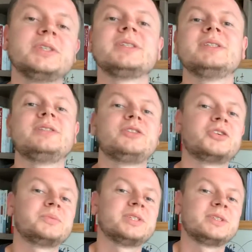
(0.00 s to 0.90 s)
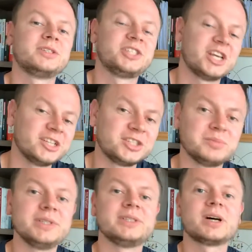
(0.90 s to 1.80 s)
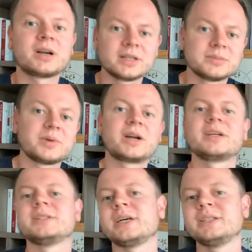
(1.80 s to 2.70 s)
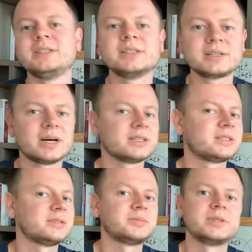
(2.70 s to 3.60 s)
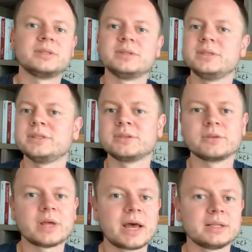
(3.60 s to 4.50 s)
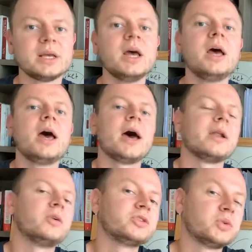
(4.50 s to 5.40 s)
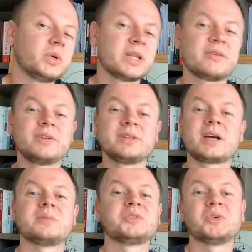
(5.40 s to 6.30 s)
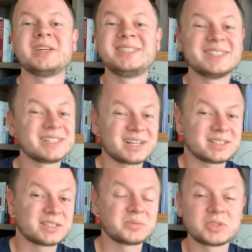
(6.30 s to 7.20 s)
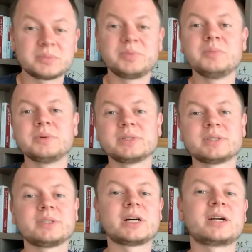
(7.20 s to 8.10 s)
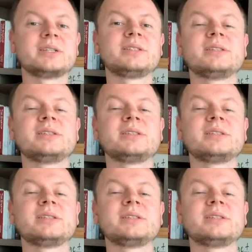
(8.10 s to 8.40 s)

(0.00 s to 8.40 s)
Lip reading: these terms interchangeably: target market, ideal customer, this or that. And also, whenever it comes to ideal customer, people start